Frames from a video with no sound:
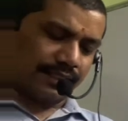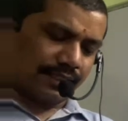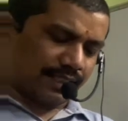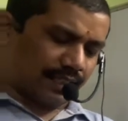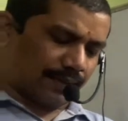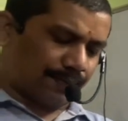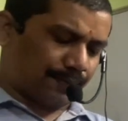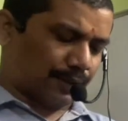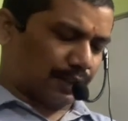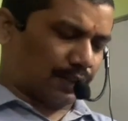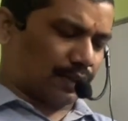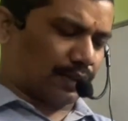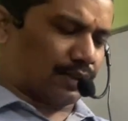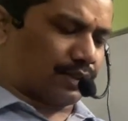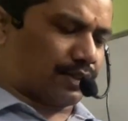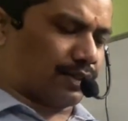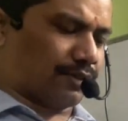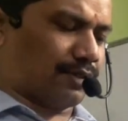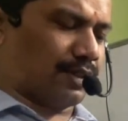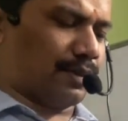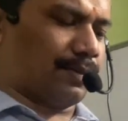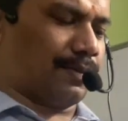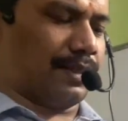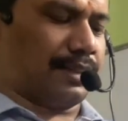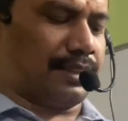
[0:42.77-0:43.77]
chapter also
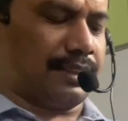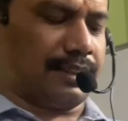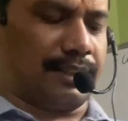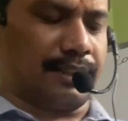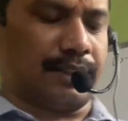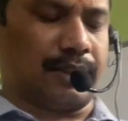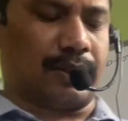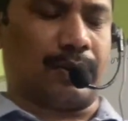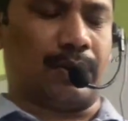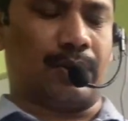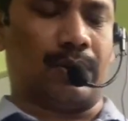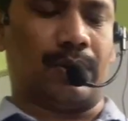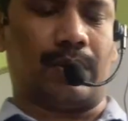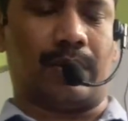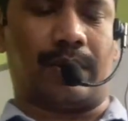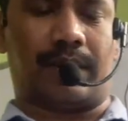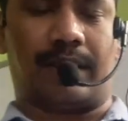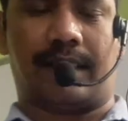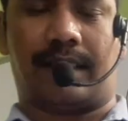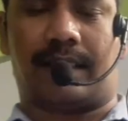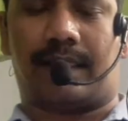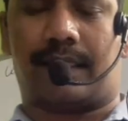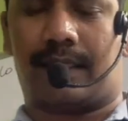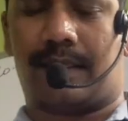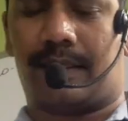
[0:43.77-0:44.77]
we may need to use
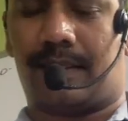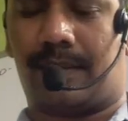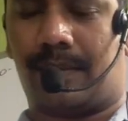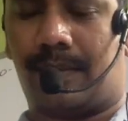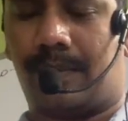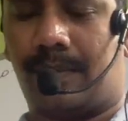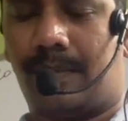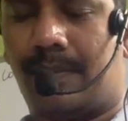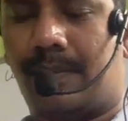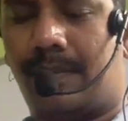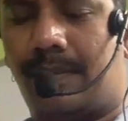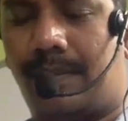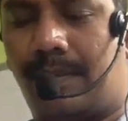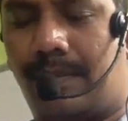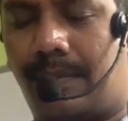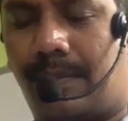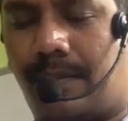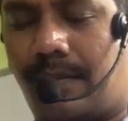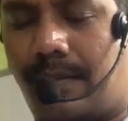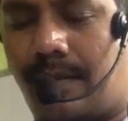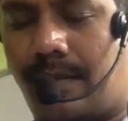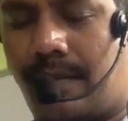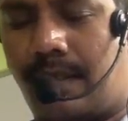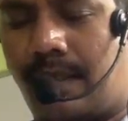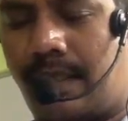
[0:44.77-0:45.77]
it.
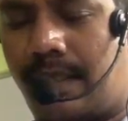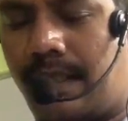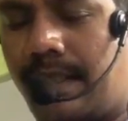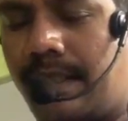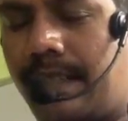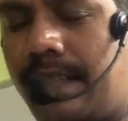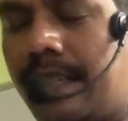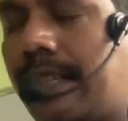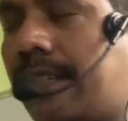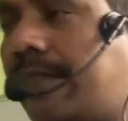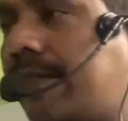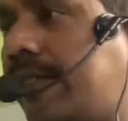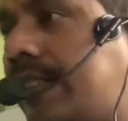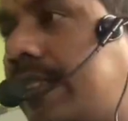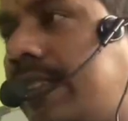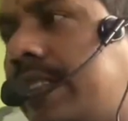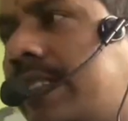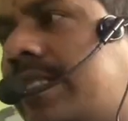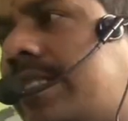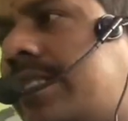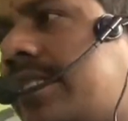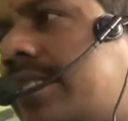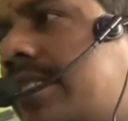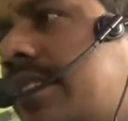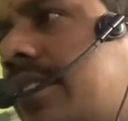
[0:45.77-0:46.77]
Getting with
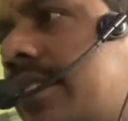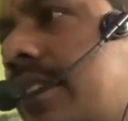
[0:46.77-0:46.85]
this?